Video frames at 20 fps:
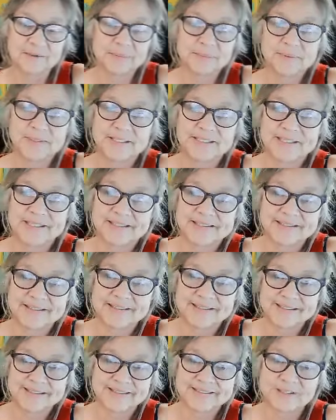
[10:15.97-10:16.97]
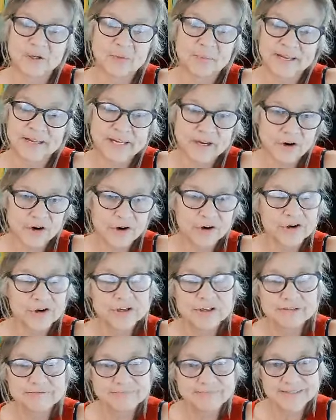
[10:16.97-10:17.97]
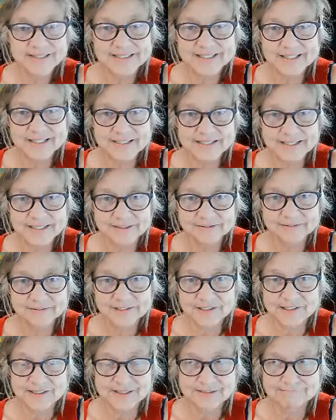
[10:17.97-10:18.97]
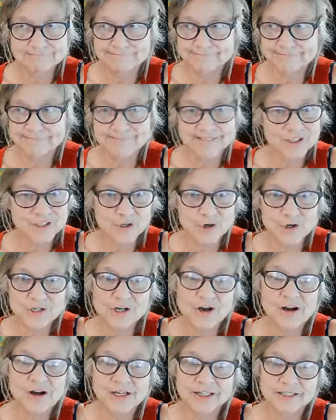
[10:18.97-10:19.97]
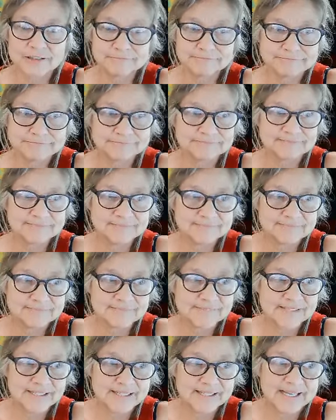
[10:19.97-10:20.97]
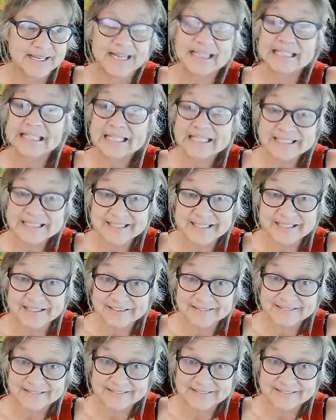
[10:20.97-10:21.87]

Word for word: but don't make it hard. It's easy. Just start talking and listen.